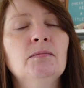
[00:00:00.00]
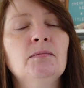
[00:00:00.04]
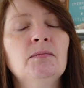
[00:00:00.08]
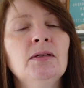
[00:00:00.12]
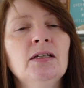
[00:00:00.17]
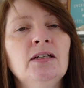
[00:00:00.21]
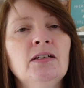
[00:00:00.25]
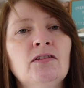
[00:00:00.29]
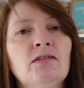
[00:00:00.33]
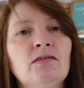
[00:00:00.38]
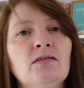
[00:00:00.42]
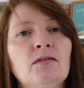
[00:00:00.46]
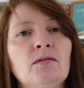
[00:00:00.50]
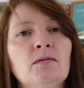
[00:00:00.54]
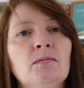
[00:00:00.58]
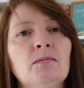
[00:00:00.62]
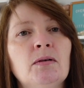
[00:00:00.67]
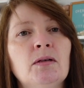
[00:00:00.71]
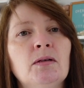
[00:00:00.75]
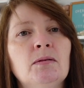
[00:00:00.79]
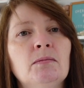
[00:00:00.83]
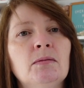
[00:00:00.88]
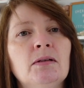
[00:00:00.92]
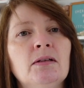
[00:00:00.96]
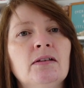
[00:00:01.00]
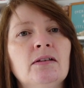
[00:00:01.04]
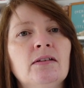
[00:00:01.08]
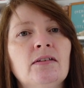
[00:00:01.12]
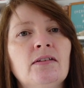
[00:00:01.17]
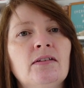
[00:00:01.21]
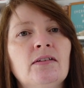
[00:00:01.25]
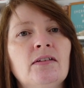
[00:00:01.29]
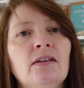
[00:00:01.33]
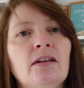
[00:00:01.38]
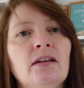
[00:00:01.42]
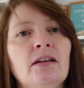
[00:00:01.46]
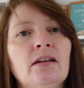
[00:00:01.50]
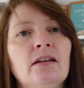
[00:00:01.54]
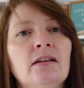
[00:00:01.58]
peaceful moments,